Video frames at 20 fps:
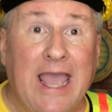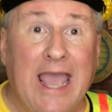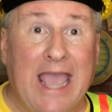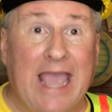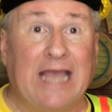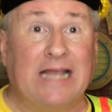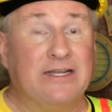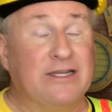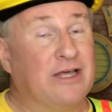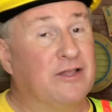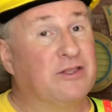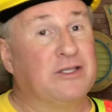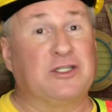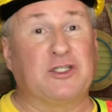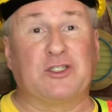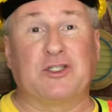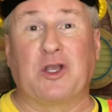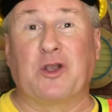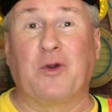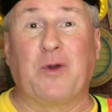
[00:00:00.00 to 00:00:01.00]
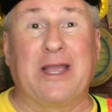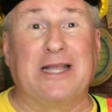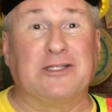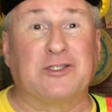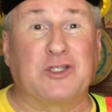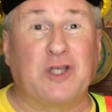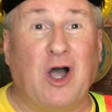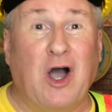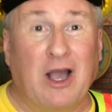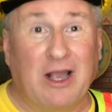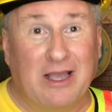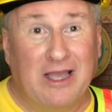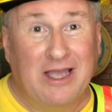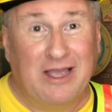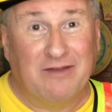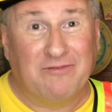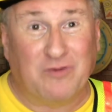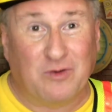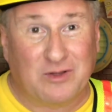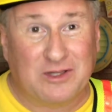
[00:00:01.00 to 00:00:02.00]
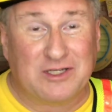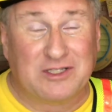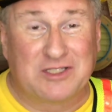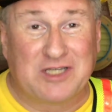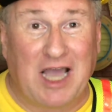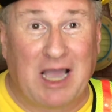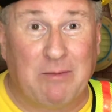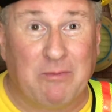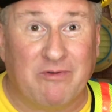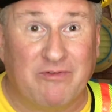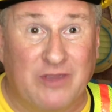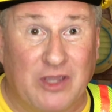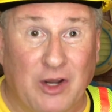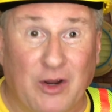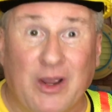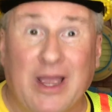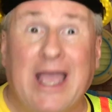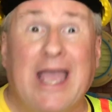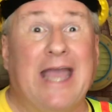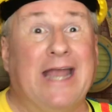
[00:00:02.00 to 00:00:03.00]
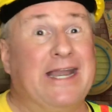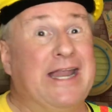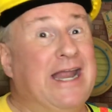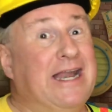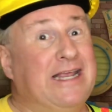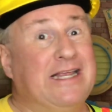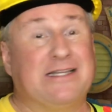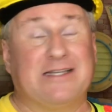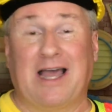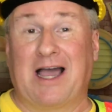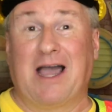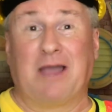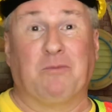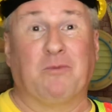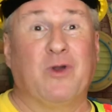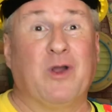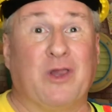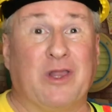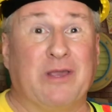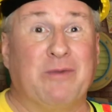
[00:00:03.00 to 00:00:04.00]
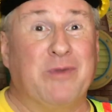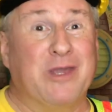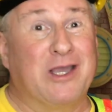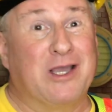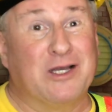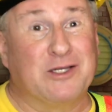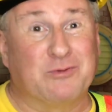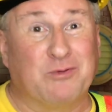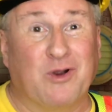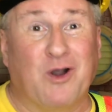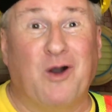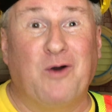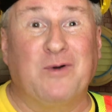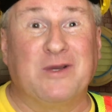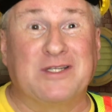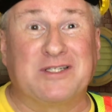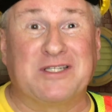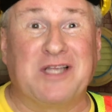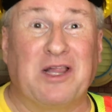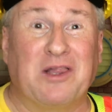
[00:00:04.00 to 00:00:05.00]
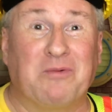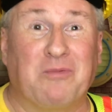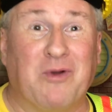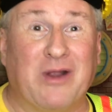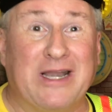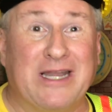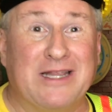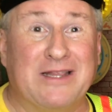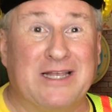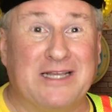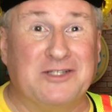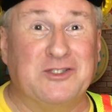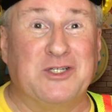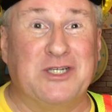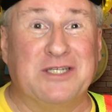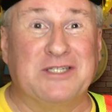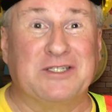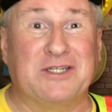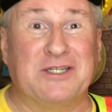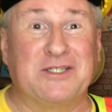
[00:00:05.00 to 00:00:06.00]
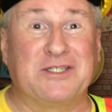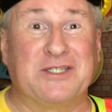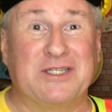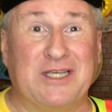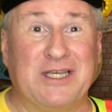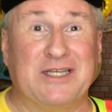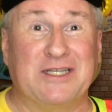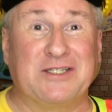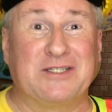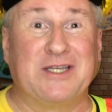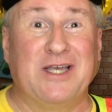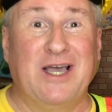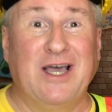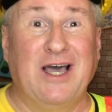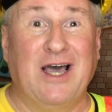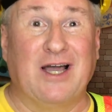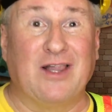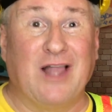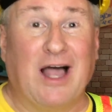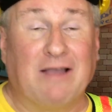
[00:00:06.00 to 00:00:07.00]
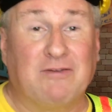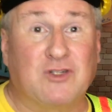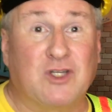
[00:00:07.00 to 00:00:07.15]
And uh, this is a great song for this time of year and any time, really, because we're always celebrating that Jesus is alive.